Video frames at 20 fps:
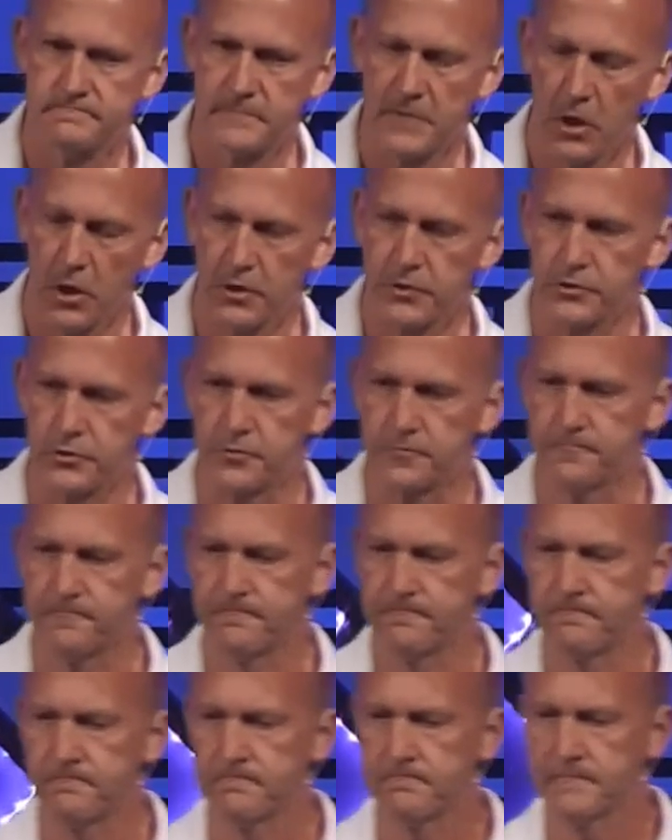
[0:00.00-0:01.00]
Are you?
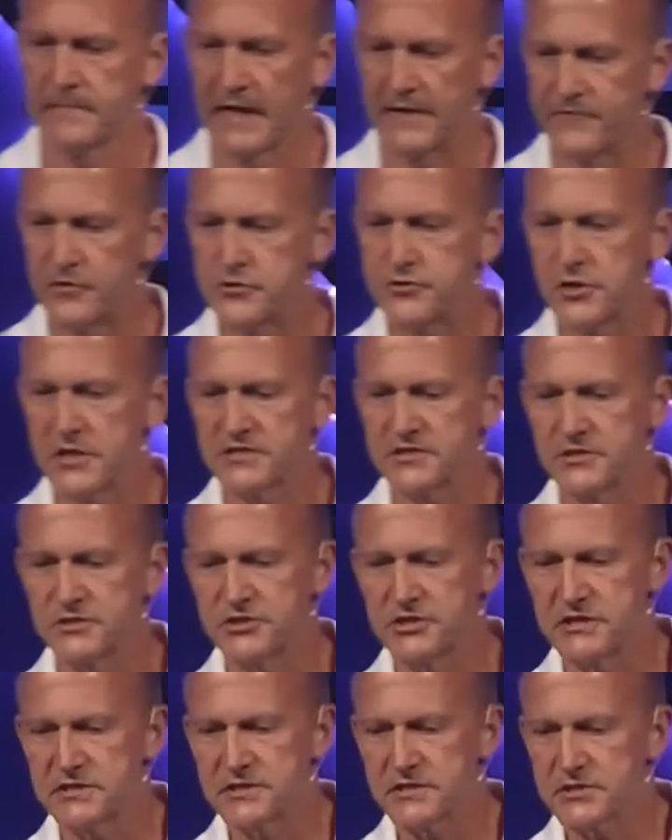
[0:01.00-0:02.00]
Have you trusted
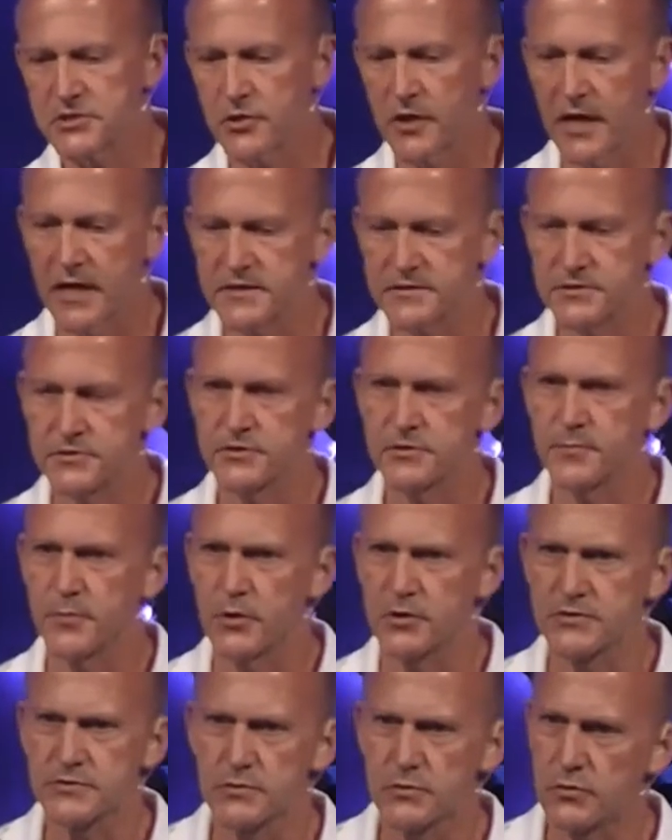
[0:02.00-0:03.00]
Jesus Christ as your
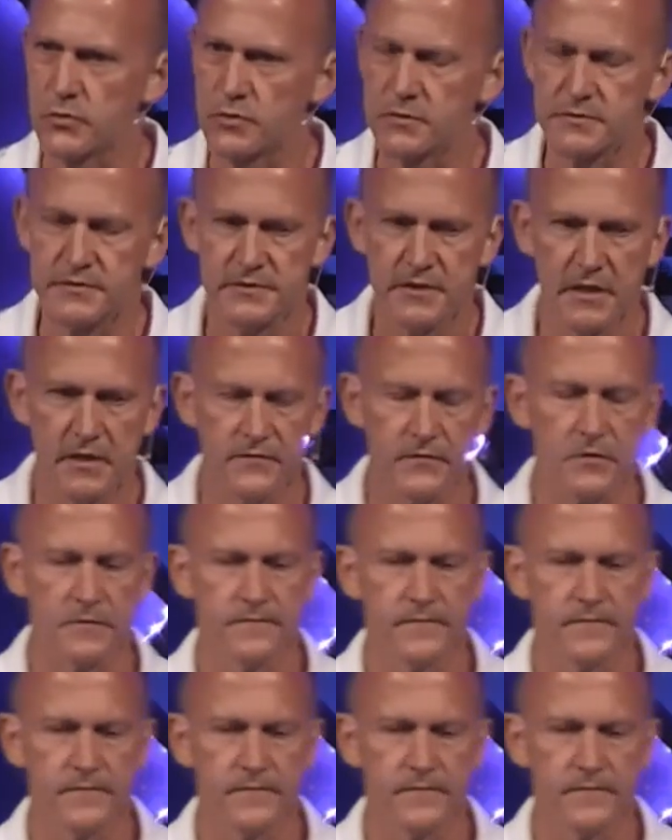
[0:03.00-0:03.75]
personal Lord and Savior?